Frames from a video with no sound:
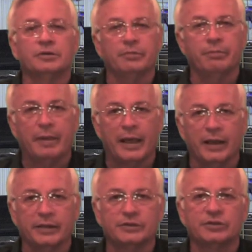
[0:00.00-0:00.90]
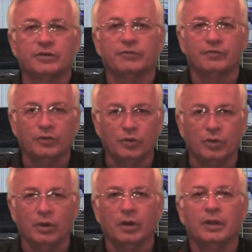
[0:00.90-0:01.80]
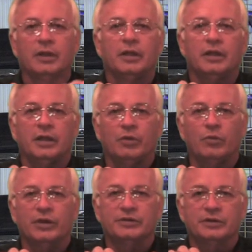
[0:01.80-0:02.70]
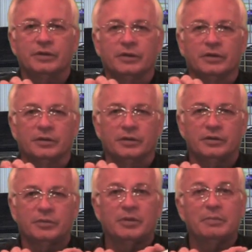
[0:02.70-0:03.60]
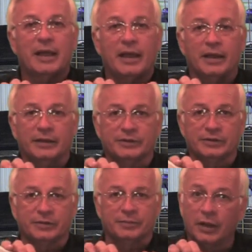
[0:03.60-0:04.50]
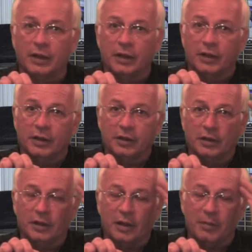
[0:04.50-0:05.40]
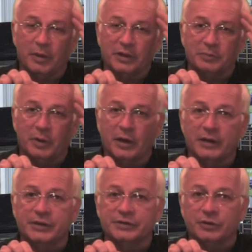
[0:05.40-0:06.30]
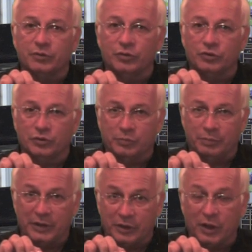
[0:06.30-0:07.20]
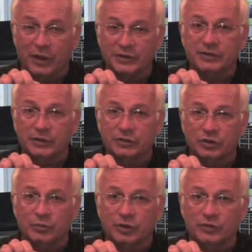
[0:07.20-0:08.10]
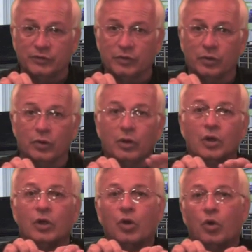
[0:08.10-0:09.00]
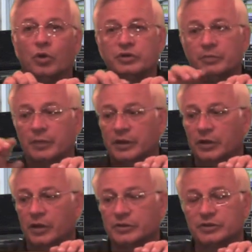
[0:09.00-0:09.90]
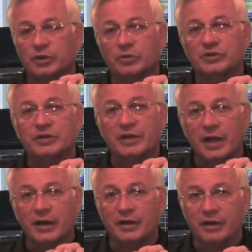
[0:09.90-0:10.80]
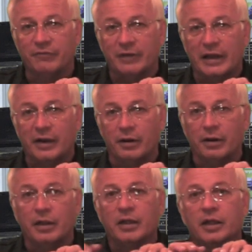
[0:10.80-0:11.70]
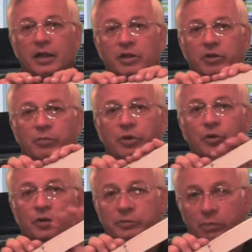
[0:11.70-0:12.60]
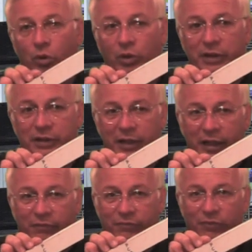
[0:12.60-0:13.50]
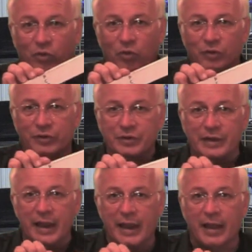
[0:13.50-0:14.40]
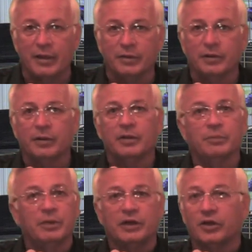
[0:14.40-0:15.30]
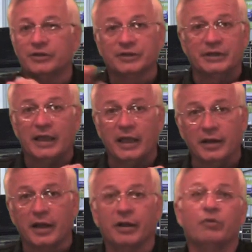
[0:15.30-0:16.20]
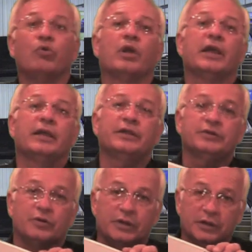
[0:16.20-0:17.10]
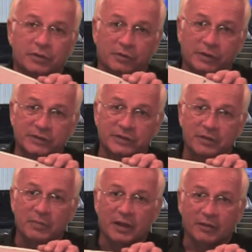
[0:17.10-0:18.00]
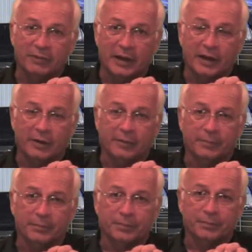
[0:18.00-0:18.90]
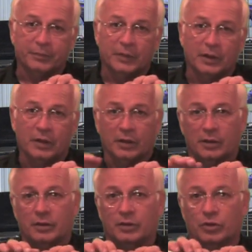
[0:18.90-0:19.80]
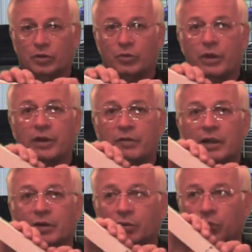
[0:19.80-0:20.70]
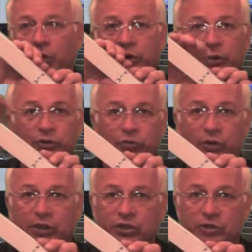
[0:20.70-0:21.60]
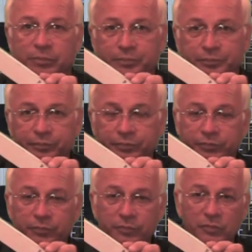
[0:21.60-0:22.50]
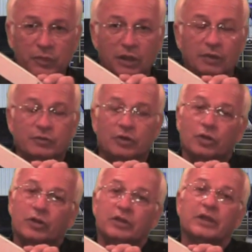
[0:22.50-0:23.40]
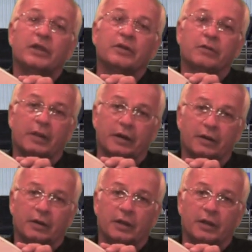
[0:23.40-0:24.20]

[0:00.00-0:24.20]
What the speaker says: to balance fuel. It wants it to be balanced. The complex part is that because there's too much fuel Or is it because there was not enough air and the computer is pulling that fuel down because it cannot raise or increase the amount of air? The other way around, when it is rich, if you look at the integrator,